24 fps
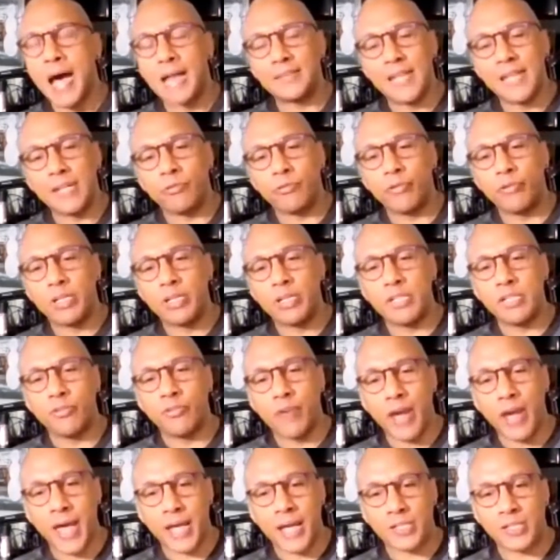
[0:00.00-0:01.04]
I like
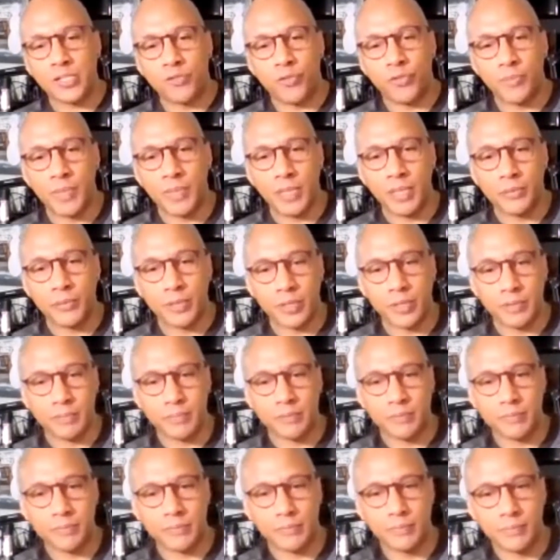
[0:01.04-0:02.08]
Rizzy Rax. You familiar with
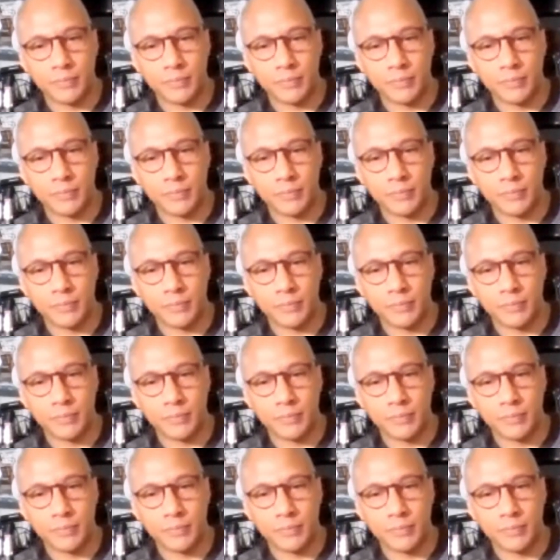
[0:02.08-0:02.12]
him?